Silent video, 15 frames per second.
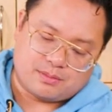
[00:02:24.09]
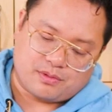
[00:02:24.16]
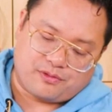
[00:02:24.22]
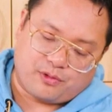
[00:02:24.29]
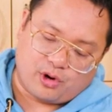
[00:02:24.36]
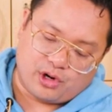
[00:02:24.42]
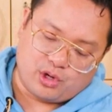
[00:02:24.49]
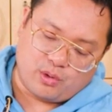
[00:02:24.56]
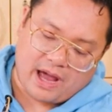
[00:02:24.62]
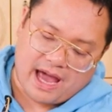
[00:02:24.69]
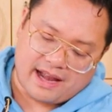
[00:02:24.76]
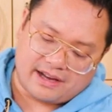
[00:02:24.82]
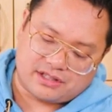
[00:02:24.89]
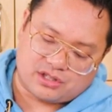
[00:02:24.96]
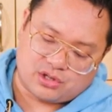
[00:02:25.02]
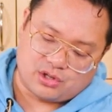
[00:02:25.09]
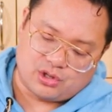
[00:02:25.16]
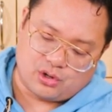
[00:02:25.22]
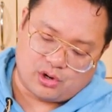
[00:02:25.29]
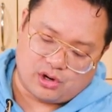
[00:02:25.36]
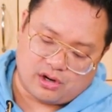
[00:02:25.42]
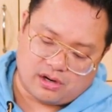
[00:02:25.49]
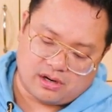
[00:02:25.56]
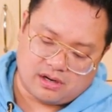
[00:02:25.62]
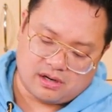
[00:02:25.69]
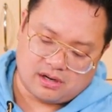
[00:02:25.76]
before you add it to your